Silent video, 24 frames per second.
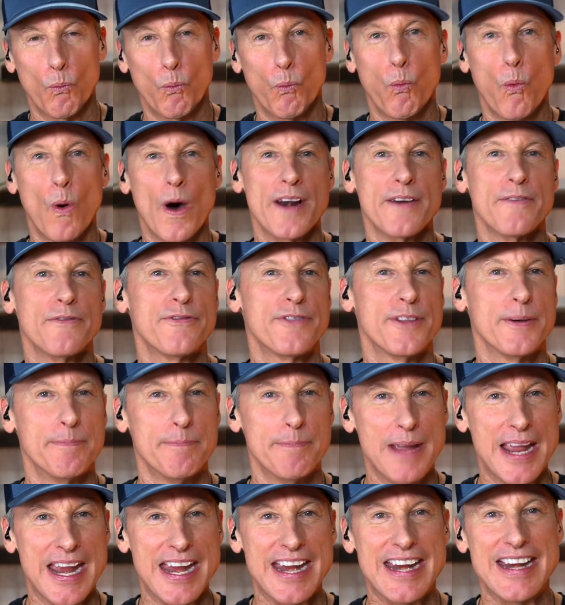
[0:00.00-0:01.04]
one of the
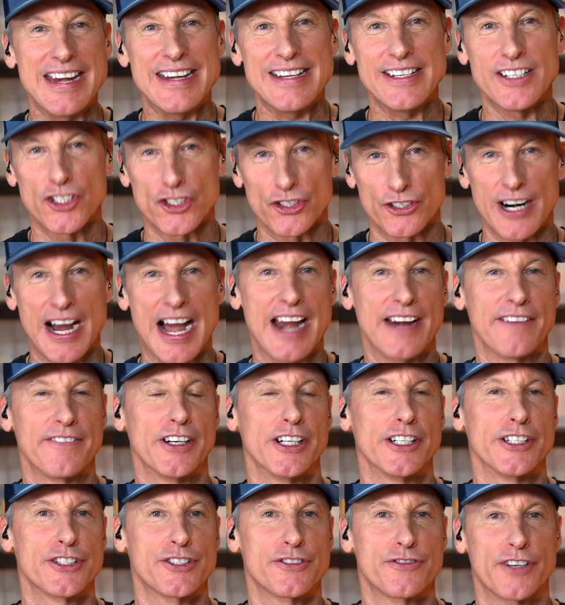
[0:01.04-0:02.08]
main
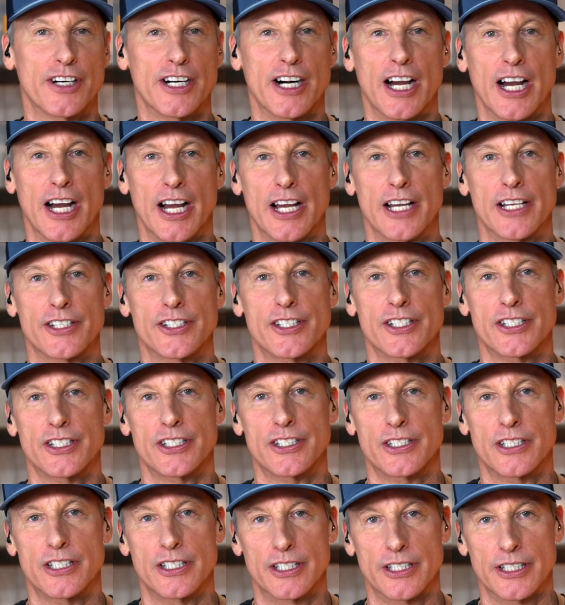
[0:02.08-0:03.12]
drivers for
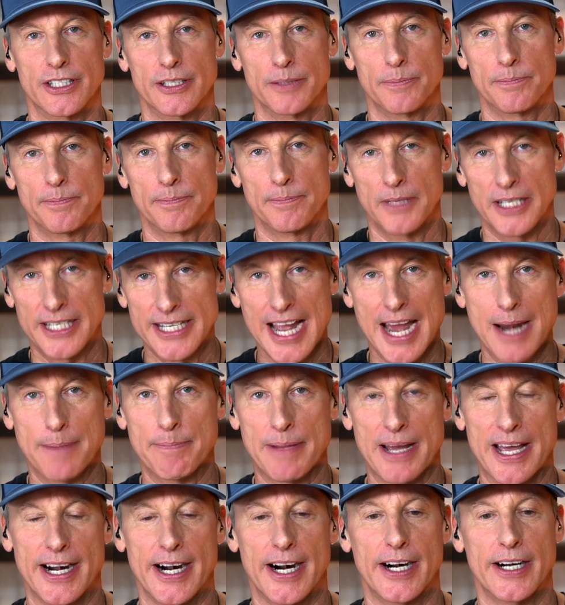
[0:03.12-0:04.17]
us to get
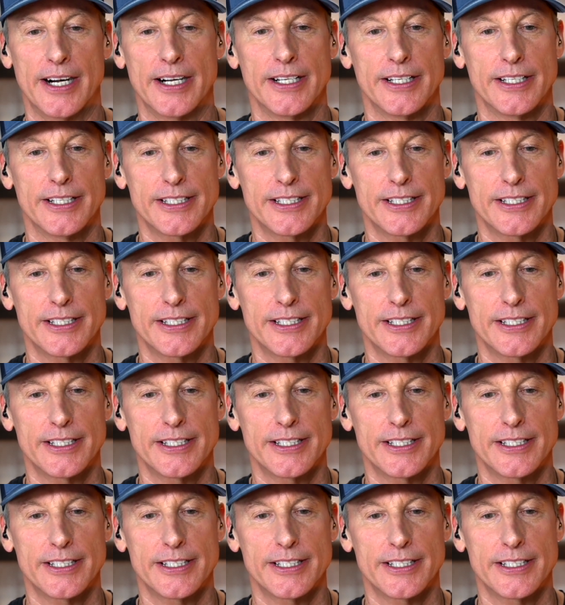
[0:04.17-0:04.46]
better,